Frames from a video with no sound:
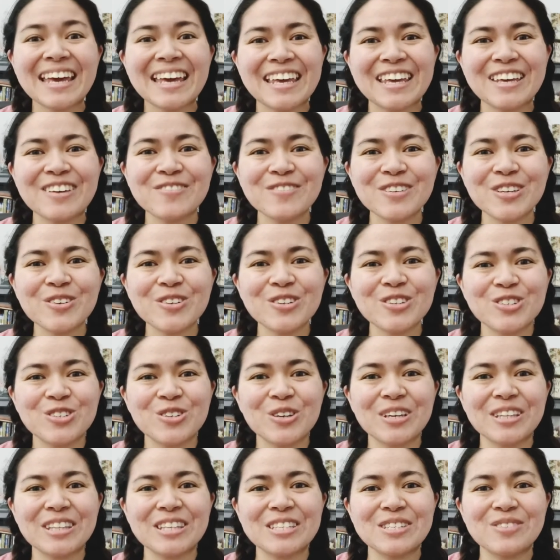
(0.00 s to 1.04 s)
If you
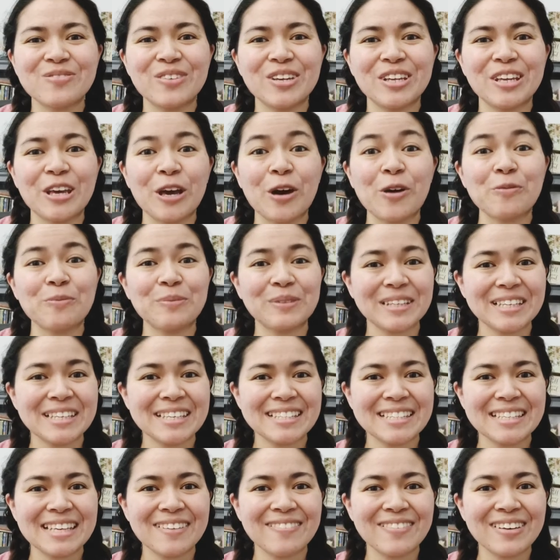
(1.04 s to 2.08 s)
enjoyed this video,
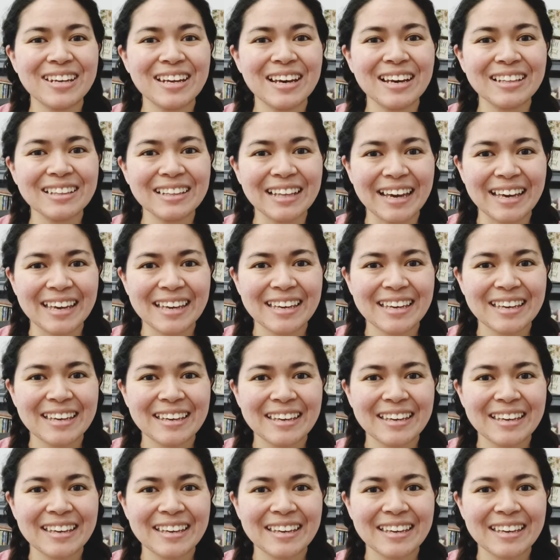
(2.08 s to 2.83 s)
please give it a like.